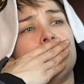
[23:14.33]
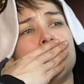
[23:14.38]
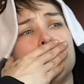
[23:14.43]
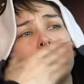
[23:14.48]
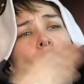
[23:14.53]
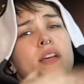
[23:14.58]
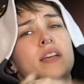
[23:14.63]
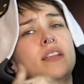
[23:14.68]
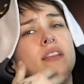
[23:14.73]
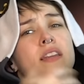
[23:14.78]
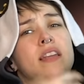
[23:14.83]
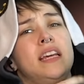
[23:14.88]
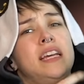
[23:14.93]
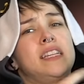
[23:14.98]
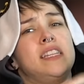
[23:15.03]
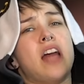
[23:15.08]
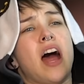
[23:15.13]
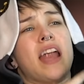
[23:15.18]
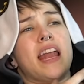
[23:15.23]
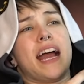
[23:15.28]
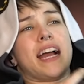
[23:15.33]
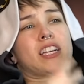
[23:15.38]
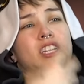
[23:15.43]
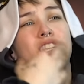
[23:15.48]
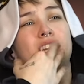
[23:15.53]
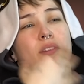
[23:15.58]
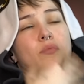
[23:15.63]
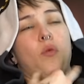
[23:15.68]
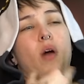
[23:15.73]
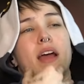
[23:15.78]
so he he's not
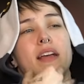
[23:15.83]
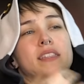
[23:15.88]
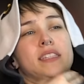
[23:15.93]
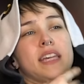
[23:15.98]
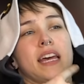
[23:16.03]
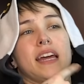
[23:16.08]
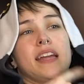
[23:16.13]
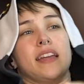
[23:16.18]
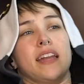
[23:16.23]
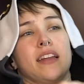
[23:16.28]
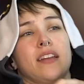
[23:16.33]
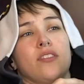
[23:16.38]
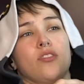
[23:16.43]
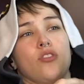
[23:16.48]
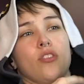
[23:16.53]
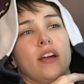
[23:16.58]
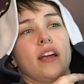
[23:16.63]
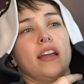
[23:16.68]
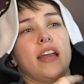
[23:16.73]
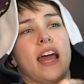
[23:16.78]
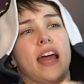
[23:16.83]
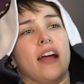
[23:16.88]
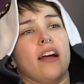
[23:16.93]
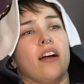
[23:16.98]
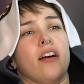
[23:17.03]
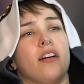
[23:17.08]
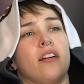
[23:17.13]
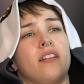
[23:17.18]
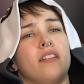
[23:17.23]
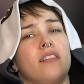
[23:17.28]
actually white skinned and green
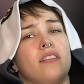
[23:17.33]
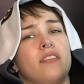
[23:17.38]
hair.